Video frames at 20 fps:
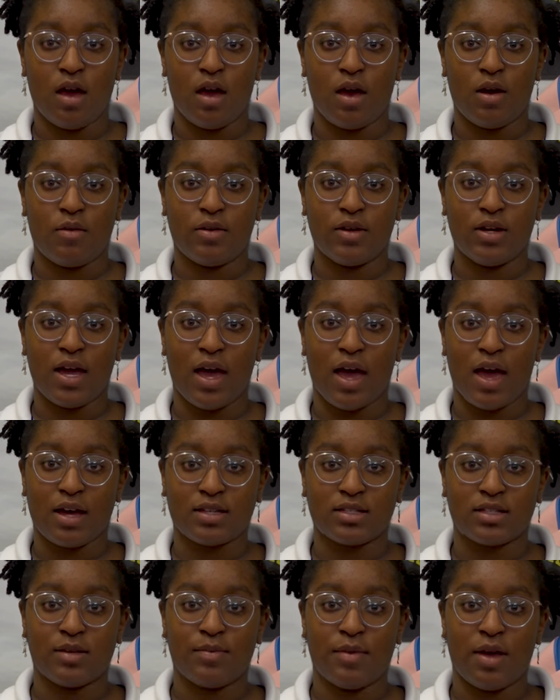I want to
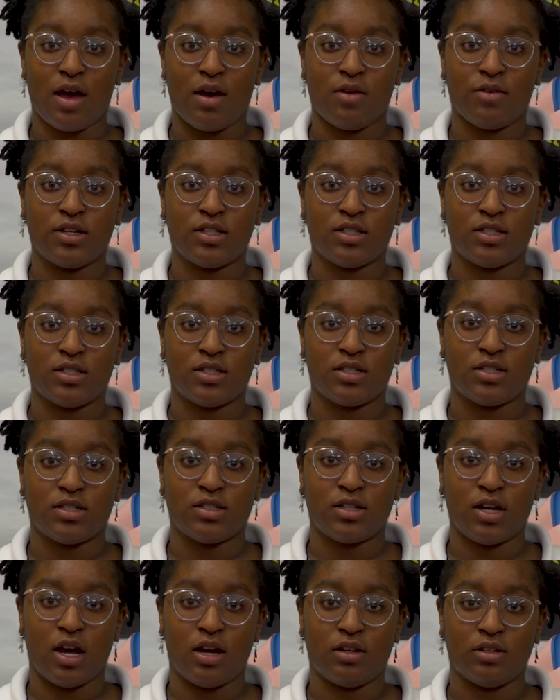ask him how
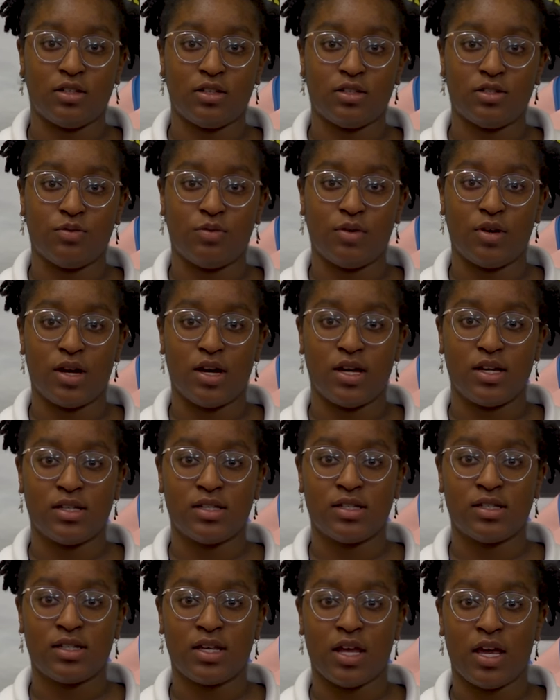his childhood
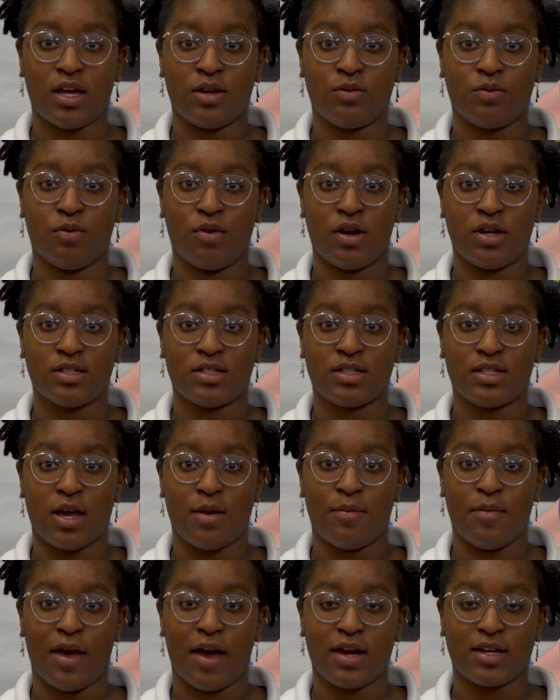was and what
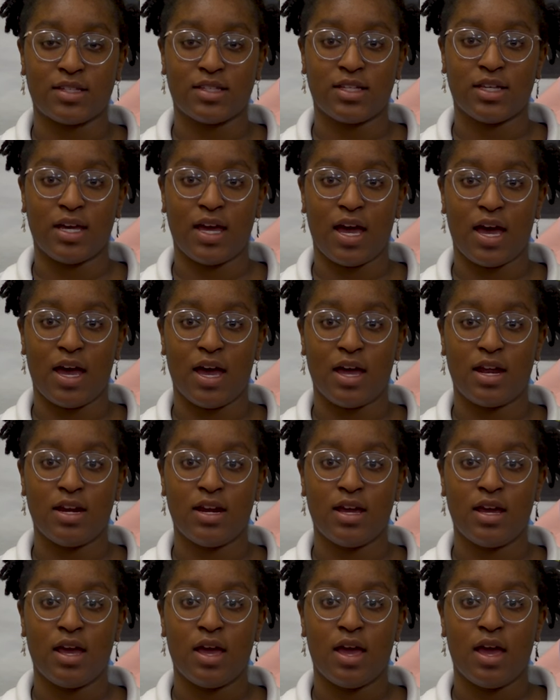setbacks he had,
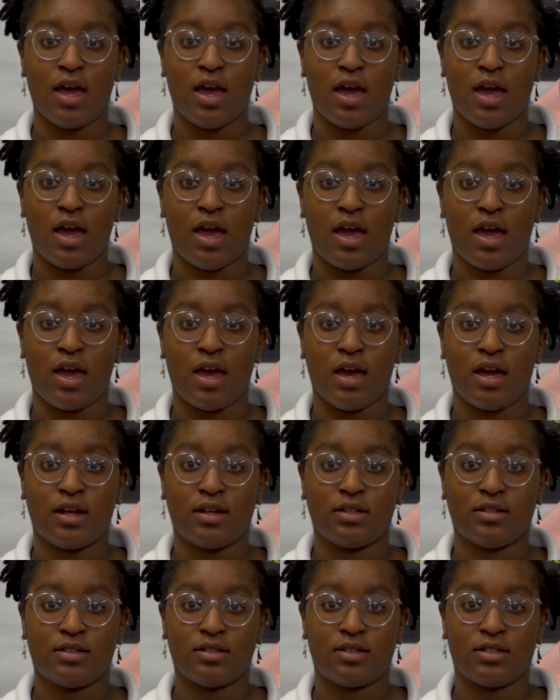
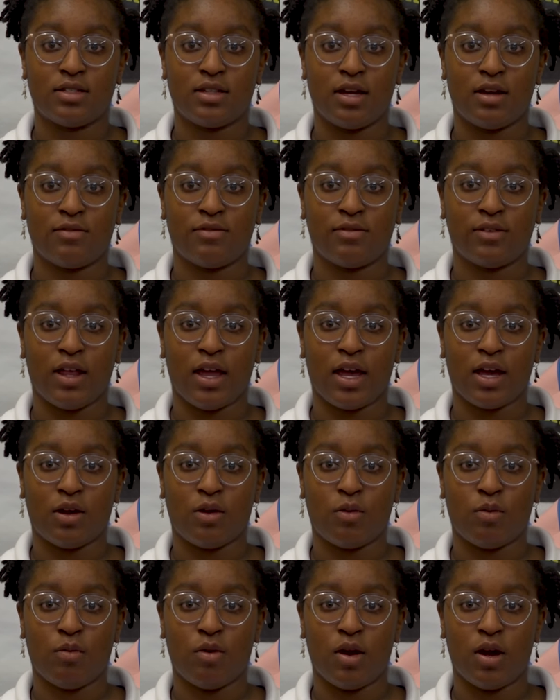and stuff
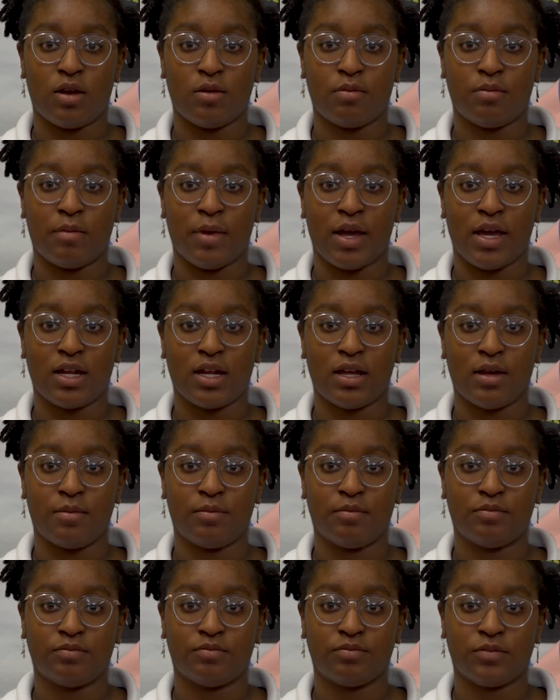like what made
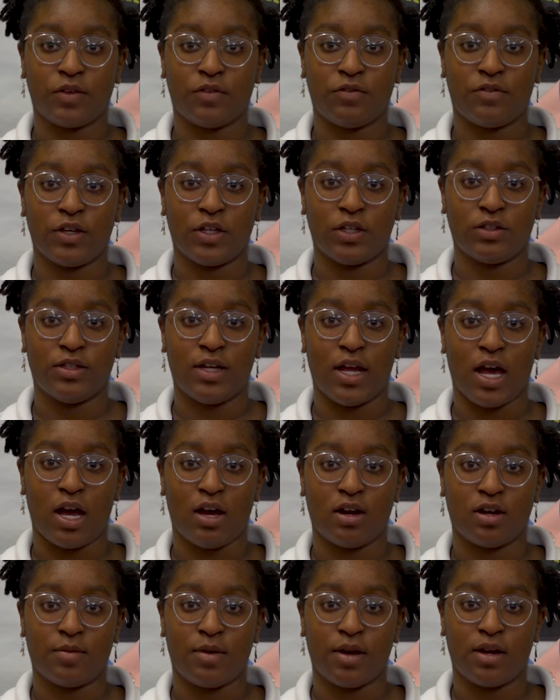him feel
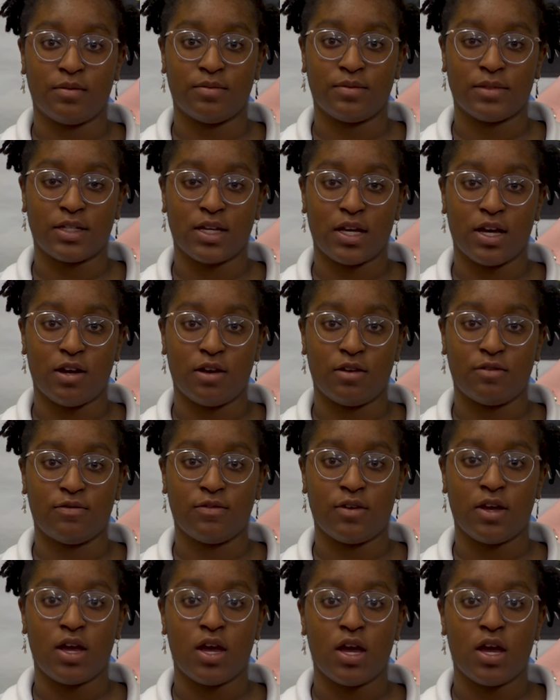down about himself,